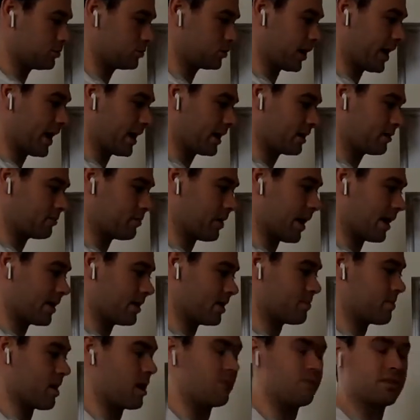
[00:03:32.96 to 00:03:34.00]
subtracted
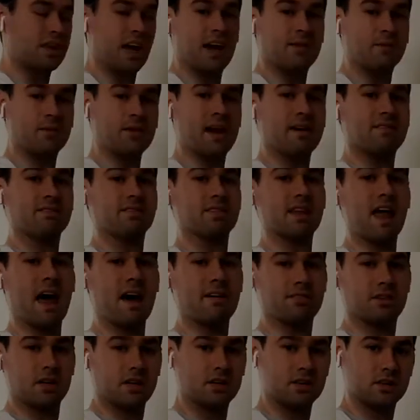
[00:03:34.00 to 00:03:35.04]
by the amount of time we have
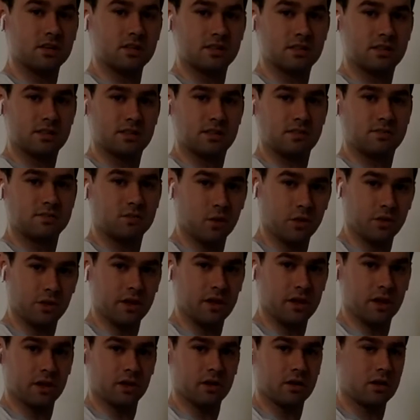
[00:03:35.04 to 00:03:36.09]
left for
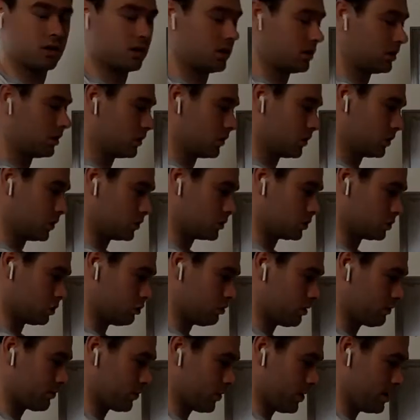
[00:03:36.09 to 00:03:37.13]
the year.
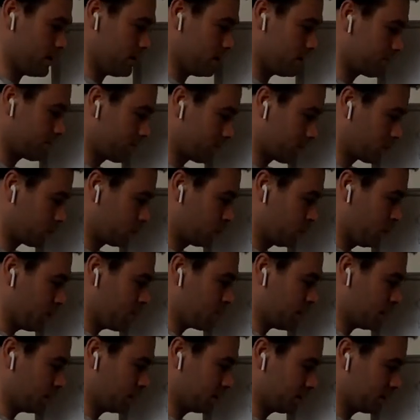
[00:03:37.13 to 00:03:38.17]
So if we're in here for
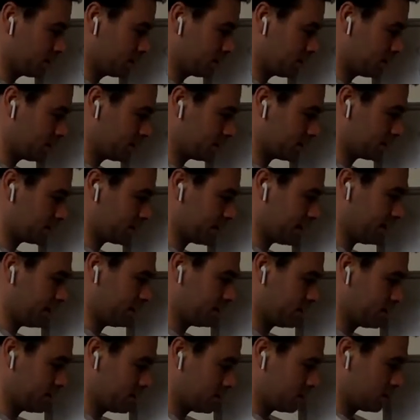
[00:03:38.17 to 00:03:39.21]
3 months, let's
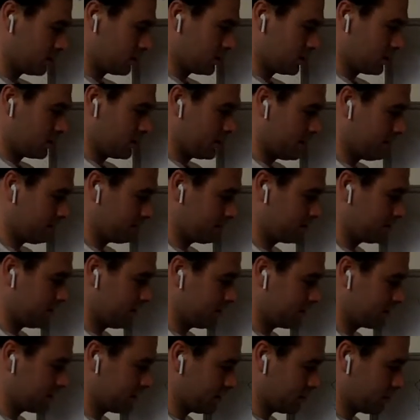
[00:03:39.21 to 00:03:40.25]
say, if
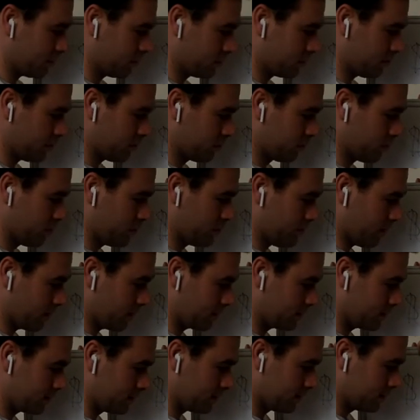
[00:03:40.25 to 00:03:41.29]
T is equal to 3
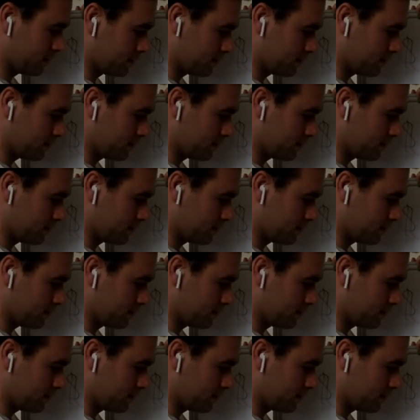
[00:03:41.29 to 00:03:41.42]
months,